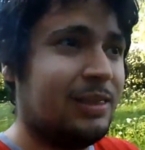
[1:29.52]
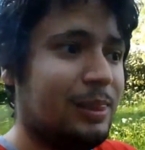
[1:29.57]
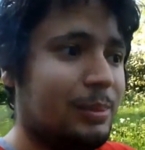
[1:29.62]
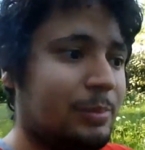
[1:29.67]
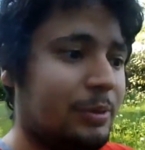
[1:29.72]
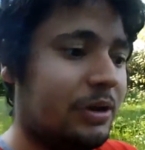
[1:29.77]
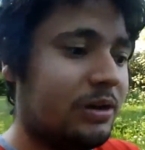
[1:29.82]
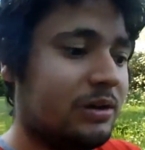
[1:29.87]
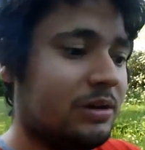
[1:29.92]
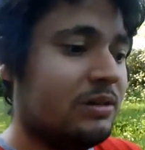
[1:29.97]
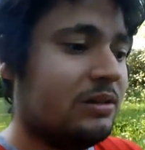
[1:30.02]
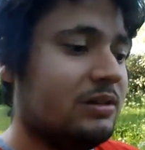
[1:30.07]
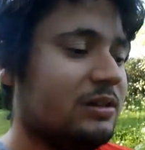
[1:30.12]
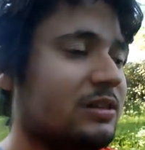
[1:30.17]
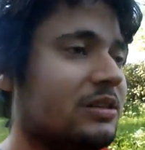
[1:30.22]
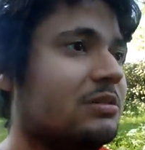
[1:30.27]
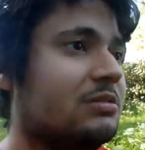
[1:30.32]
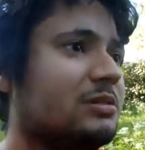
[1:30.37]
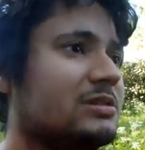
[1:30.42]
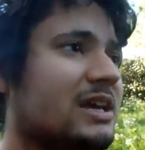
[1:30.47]
But
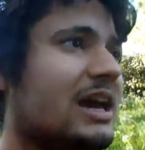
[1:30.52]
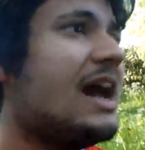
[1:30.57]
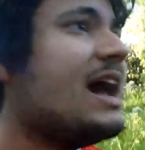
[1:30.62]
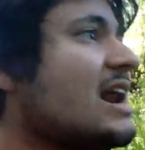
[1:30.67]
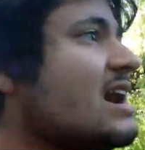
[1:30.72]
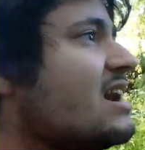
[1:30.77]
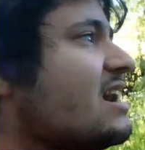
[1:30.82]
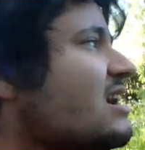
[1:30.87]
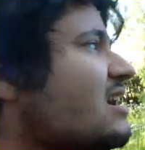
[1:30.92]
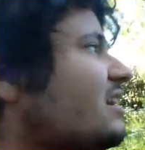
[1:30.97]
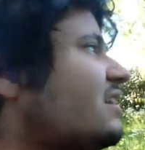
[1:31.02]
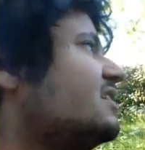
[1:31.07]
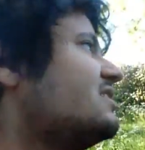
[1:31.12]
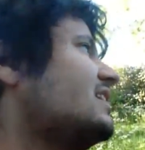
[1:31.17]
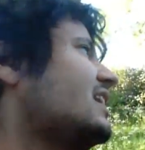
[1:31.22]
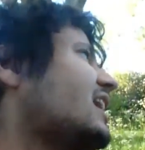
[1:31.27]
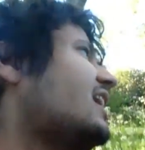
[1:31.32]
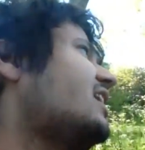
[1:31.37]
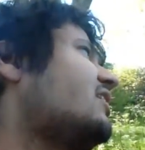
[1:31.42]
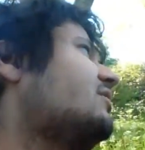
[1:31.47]
there was endless
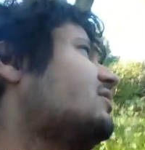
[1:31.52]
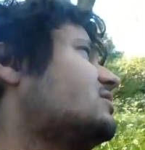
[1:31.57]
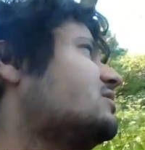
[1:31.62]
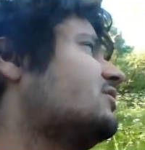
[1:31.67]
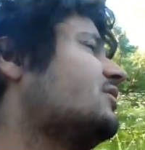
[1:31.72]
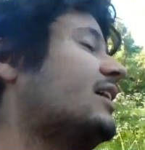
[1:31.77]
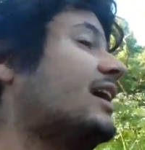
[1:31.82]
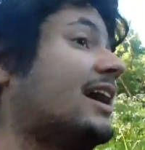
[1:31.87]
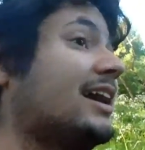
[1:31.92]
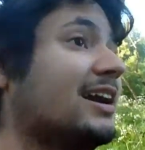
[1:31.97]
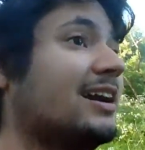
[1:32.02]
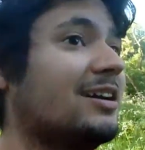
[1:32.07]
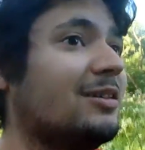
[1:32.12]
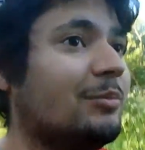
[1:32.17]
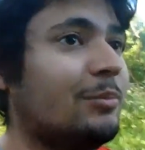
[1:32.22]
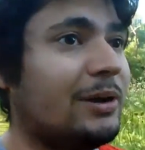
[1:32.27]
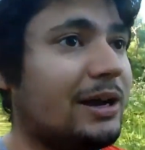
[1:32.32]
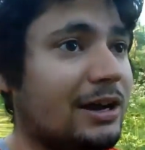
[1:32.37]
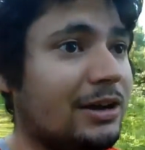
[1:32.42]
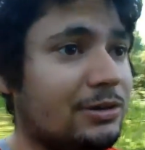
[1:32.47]
hours of hanging
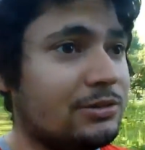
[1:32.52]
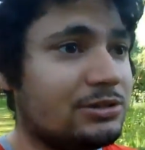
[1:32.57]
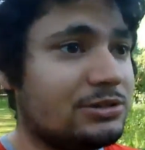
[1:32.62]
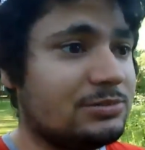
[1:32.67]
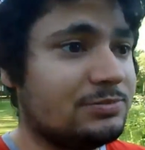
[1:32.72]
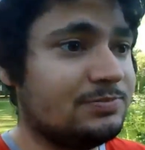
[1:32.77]
about.